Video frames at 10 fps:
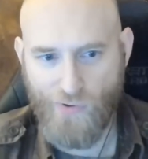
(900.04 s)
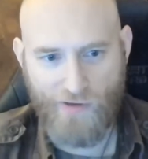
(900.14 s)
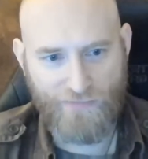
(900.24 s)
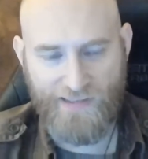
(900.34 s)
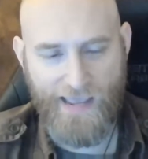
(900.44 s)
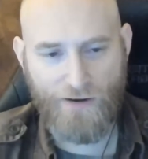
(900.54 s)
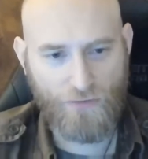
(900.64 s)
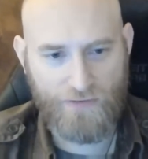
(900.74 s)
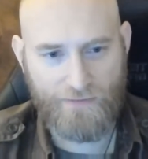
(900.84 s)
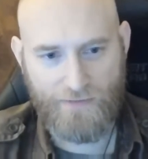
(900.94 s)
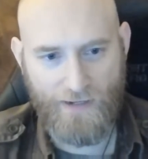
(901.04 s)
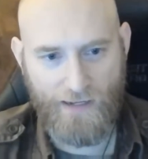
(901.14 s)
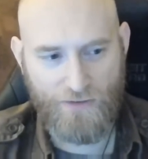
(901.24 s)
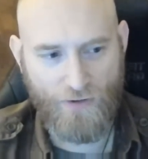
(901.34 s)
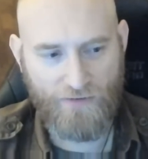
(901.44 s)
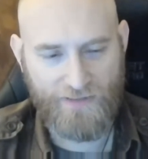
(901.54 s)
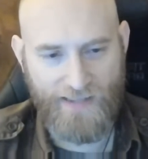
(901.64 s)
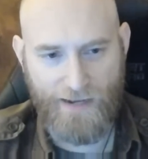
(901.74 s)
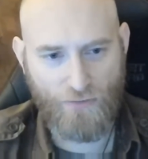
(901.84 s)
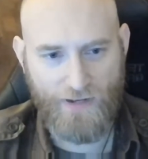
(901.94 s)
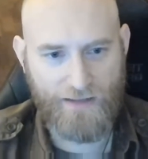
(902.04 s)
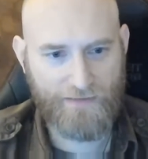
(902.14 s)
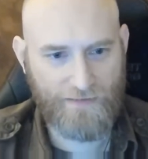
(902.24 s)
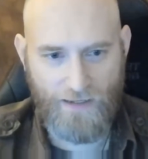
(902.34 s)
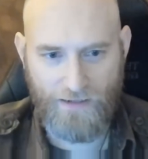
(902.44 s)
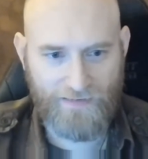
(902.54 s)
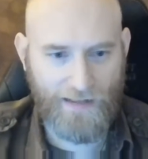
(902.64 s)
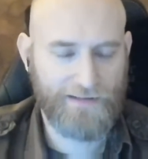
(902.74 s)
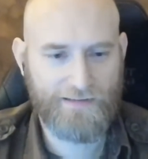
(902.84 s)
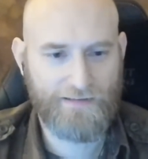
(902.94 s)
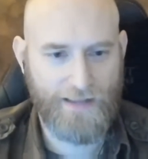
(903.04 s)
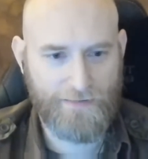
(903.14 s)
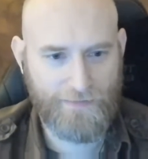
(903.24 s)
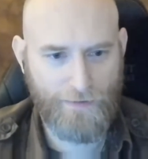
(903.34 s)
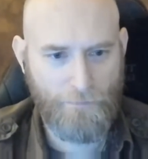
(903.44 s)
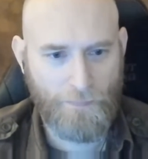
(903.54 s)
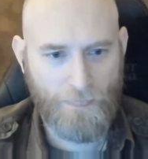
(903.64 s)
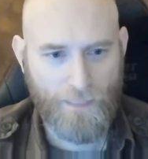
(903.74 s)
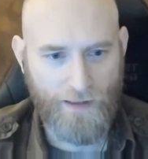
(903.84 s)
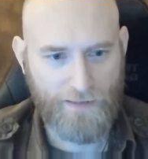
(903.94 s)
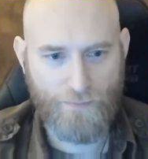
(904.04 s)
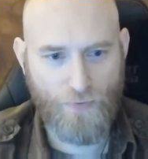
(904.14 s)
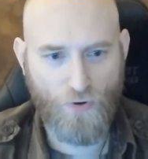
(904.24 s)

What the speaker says: you have a tango dancer and a salsa dancer, and they